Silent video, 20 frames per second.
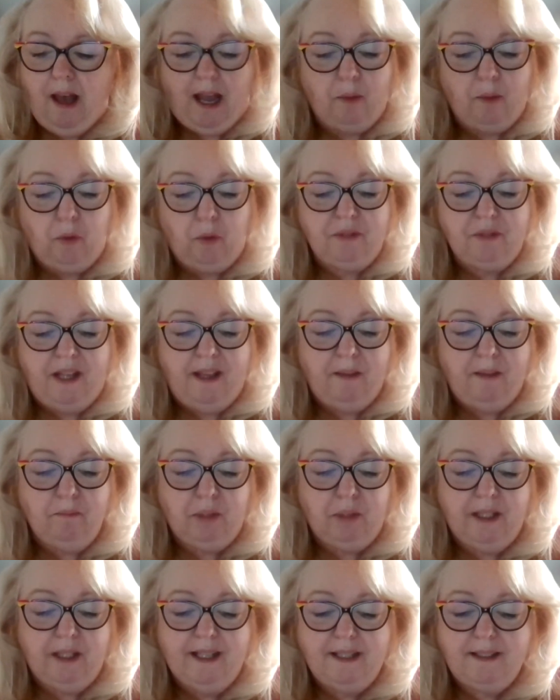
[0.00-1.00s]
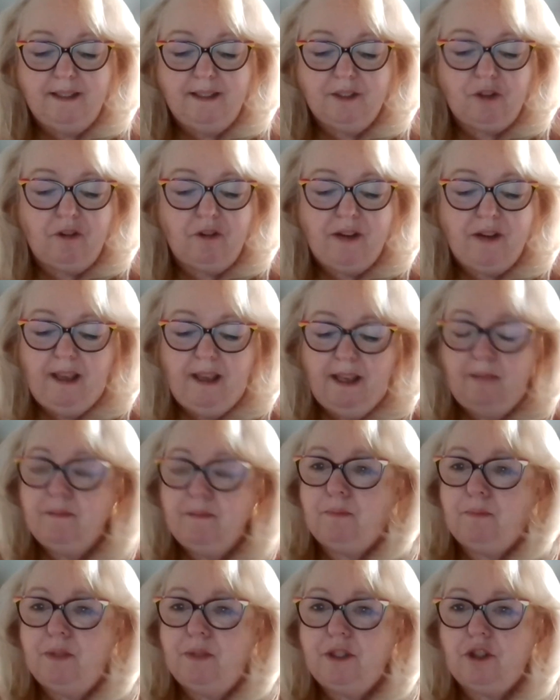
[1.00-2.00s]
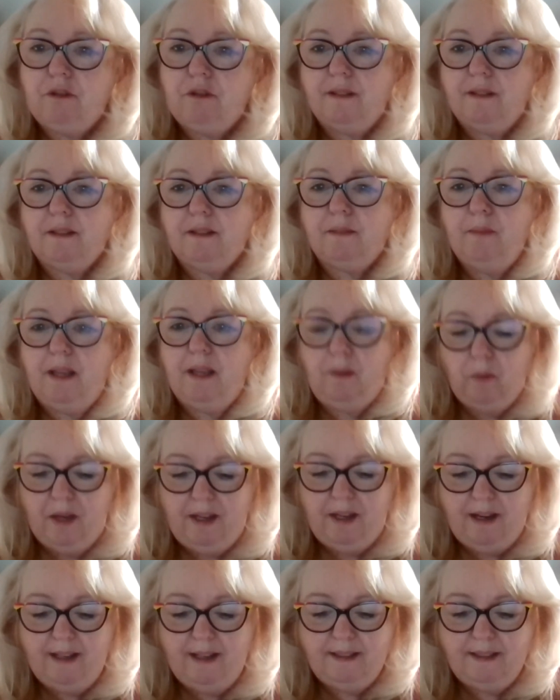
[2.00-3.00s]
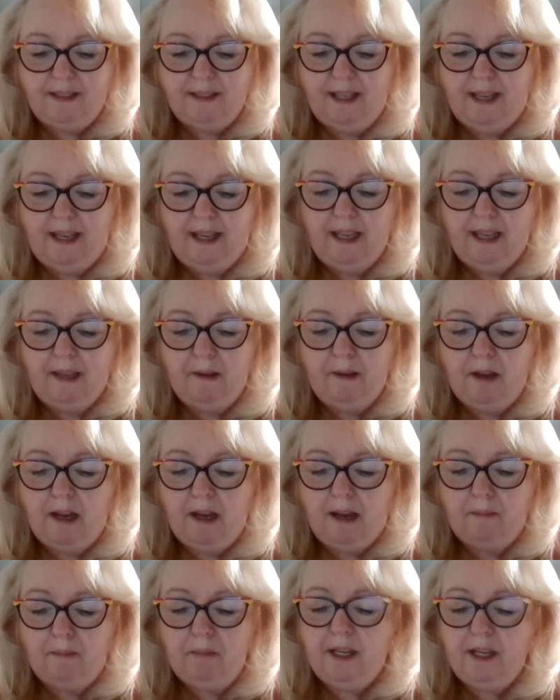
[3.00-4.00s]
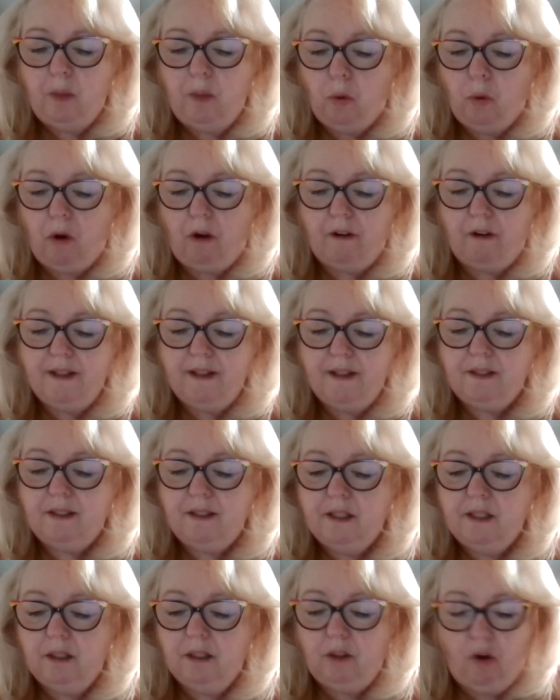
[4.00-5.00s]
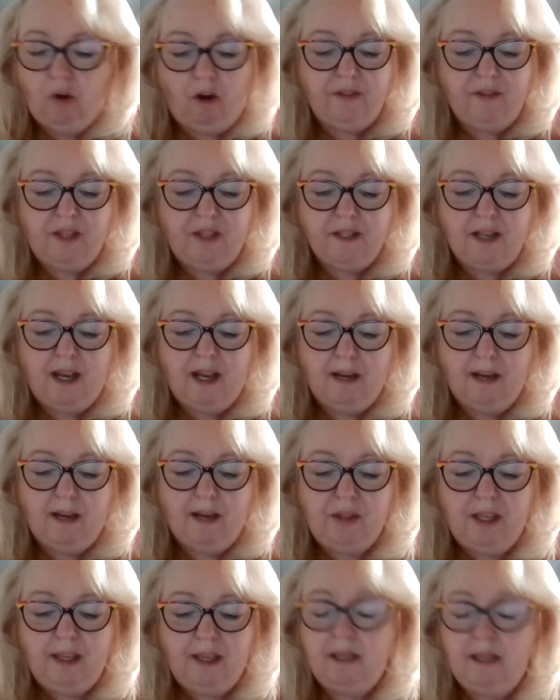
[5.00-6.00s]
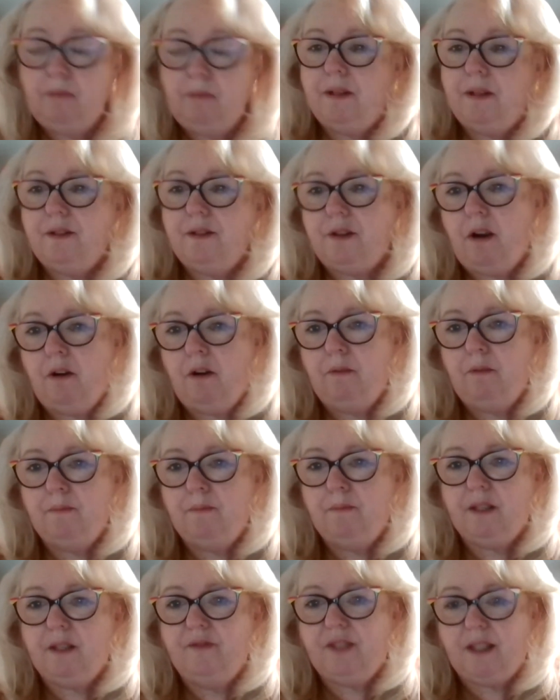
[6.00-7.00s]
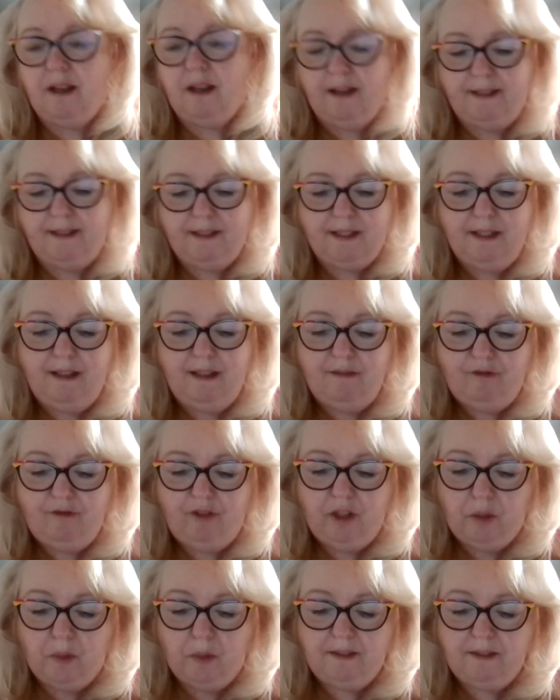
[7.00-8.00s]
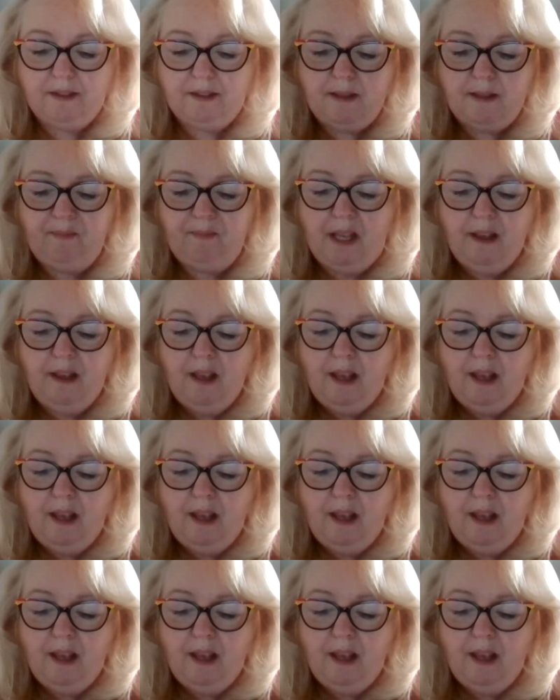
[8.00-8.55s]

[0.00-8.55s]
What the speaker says: I won't name places or names, but trust me when I say many were and still are at the top of the heap in terms of size and influence.